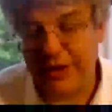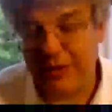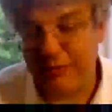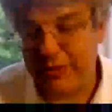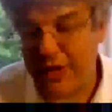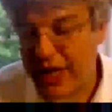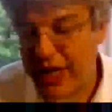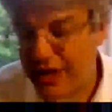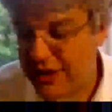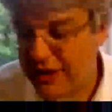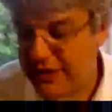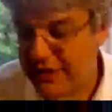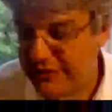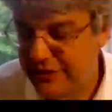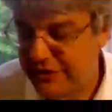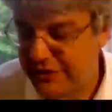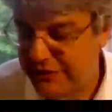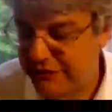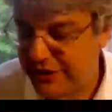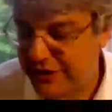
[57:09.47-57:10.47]

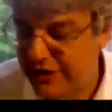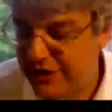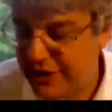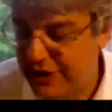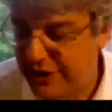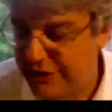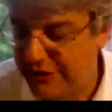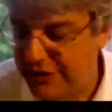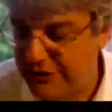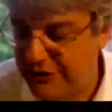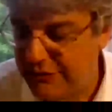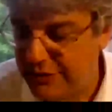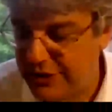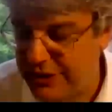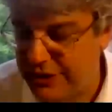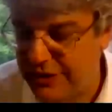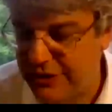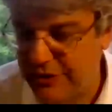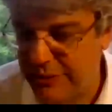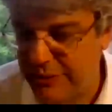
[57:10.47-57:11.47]
and it's very
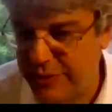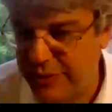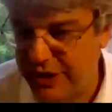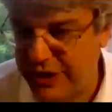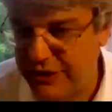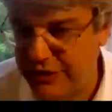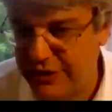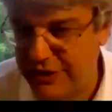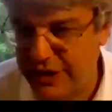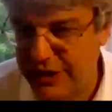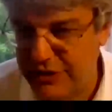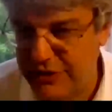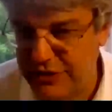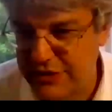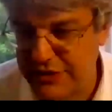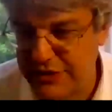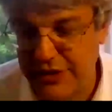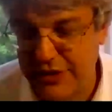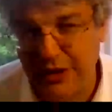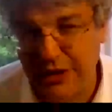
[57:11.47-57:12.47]
evident when you compare it
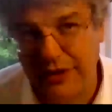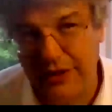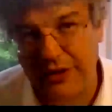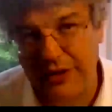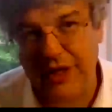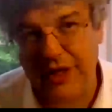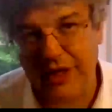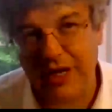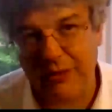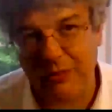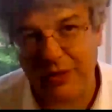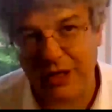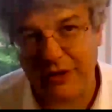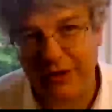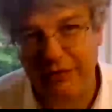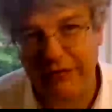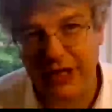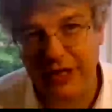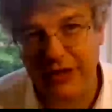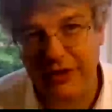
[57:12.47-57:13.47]
against a study that
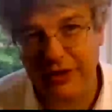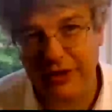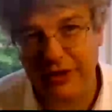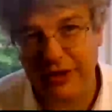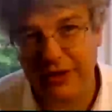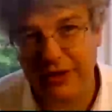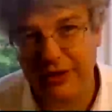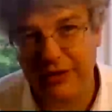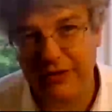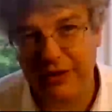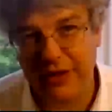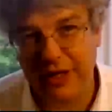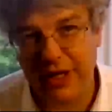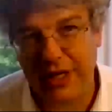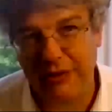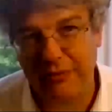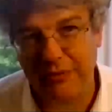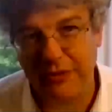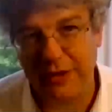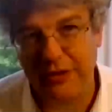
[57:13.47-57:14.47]
came out of Italy
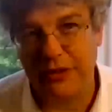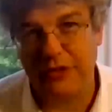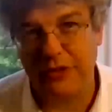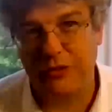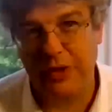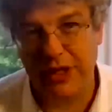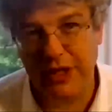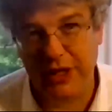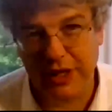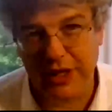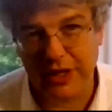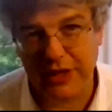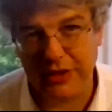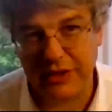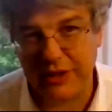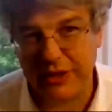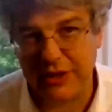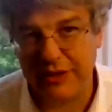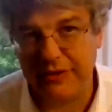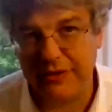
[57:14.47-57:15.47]
this week
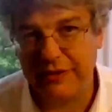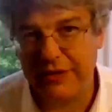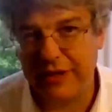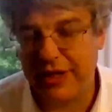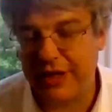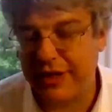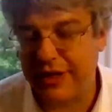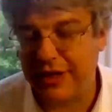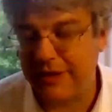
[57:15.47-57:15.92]
actually,